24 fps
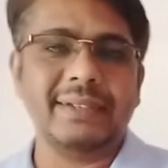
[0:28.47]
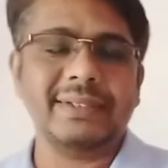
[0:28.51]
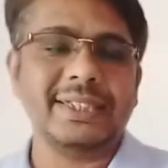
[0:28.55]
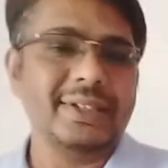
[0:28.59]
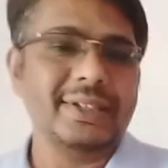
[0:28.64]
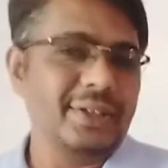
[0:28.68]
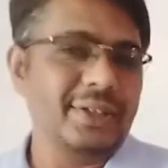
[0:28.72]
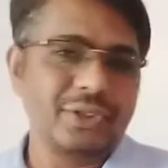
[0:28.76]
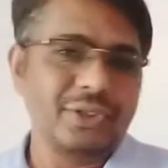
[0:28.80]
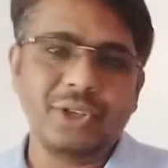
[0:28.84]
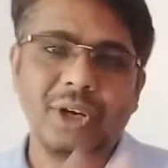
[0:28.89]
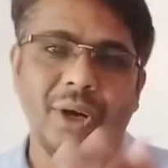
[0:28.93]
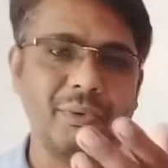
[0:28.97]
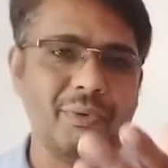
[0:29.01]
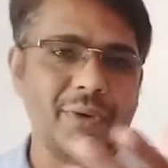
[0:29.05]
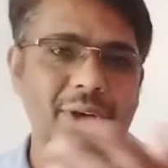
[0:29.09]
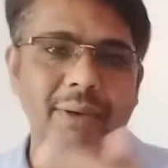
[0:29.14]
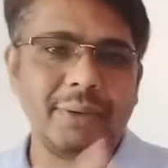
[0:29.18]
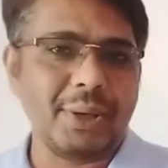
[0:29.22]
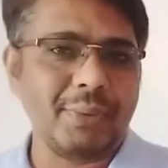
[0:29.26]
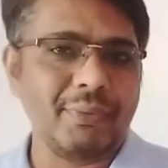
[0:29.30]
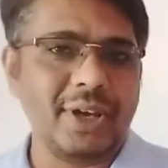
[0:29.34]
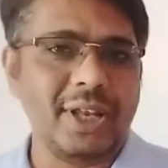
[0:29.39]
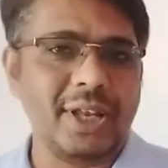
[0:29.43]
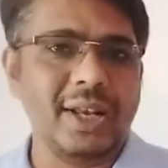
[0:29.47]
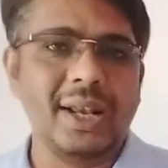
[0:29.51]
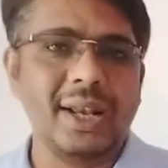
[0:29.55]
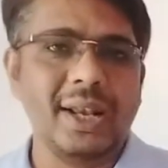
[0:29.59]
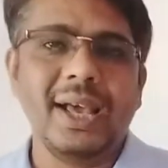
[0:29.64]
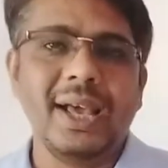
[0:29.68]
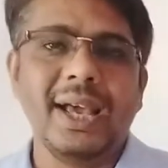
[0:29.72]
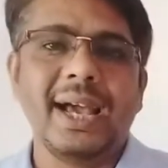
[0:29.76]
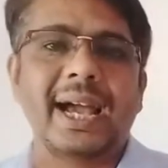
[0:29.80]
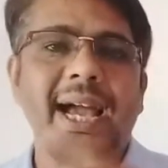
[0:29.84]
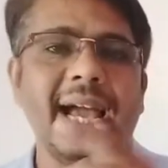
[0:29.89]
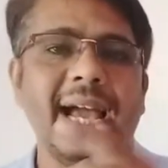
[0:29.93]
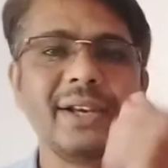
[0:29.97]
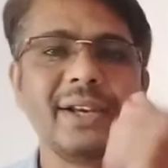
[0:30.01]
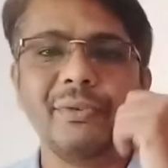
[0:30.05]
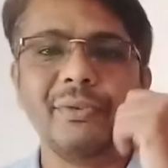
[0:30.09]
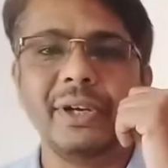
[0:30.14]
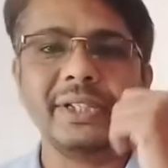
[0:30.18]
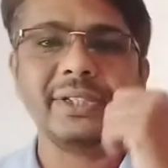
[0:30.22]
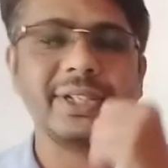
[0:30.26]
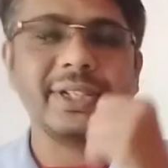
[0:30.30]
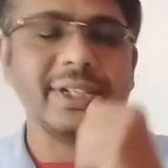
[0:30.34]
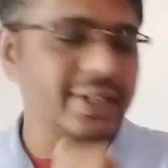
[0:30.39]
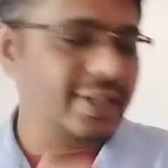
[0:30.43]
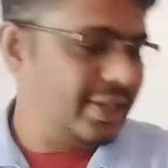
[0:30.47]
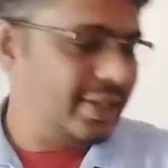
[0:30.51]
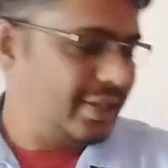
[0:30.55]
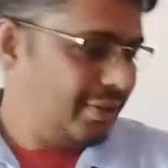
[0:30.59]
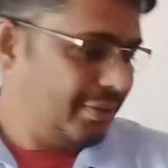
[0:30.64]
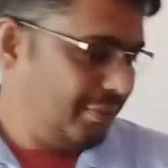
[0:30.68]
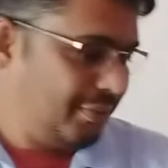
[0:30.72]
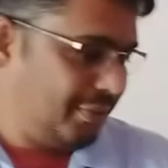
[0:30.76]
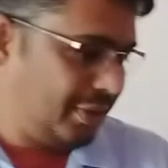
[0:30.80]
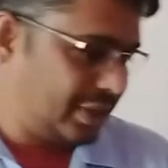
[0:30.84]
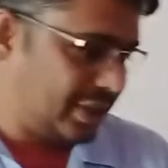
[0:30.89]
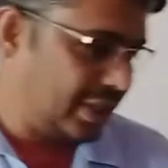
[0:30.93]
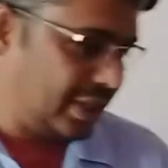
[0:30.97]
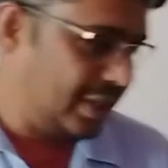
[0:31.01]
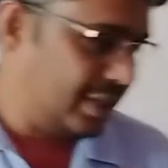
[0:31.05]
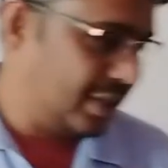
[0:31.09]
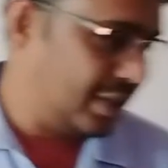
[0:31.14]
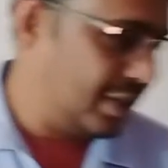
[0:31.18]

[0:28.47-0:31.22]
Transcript: You are very well acquainted with it.